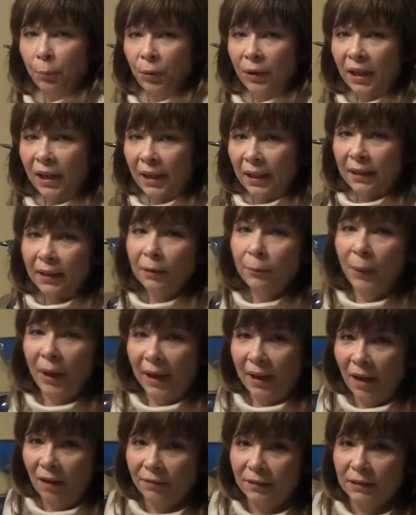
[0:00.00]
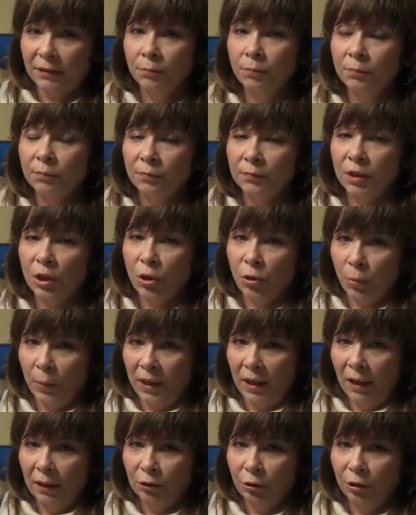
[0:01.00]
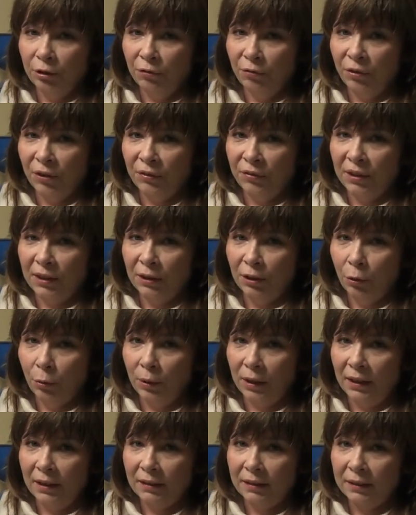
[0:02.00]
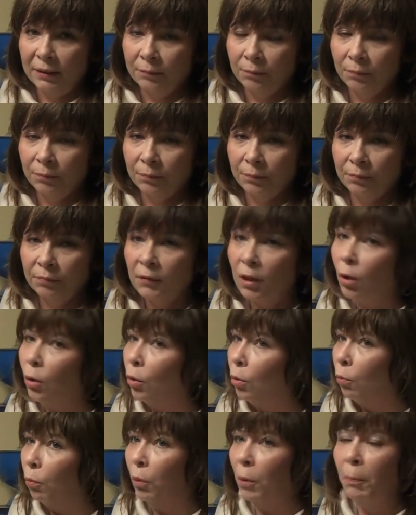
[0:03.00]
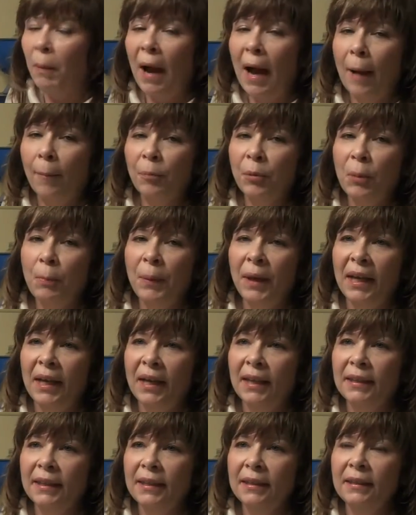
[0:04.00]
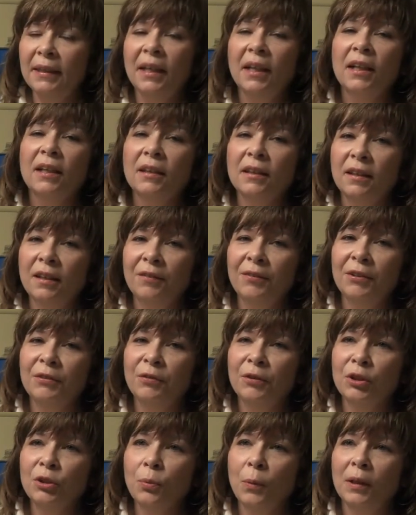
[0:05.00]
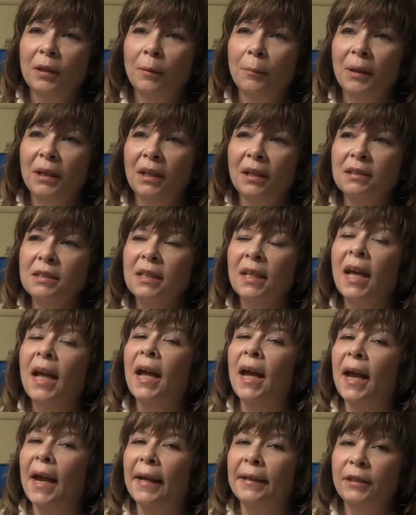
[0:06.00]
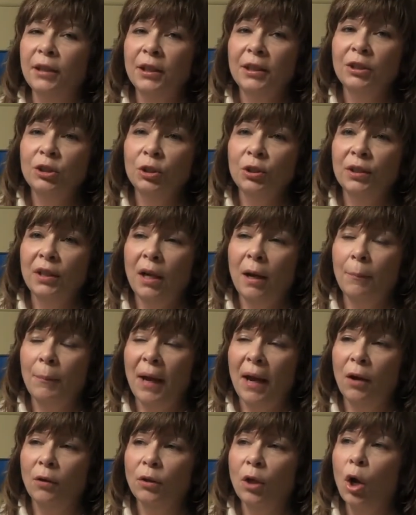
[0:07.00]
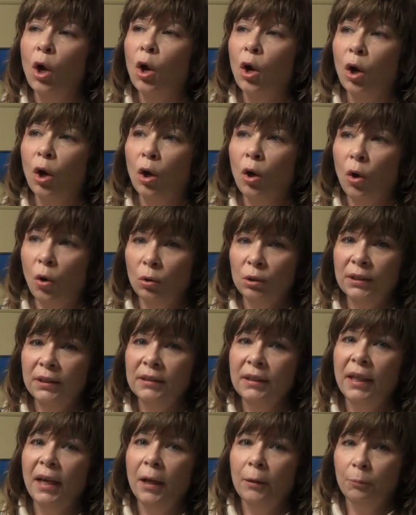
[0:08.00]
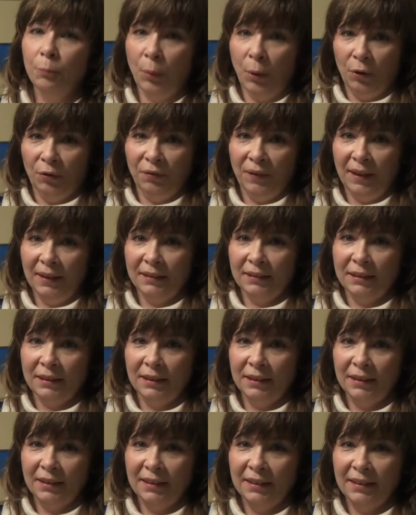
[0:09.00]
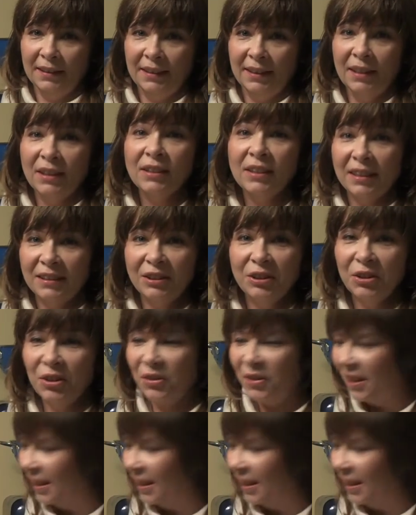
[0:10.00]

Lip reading: preheated my oven to 350 degrees. We pop the pan in, leave it for 20 minutes, and it should come out golden and perfect. Let's do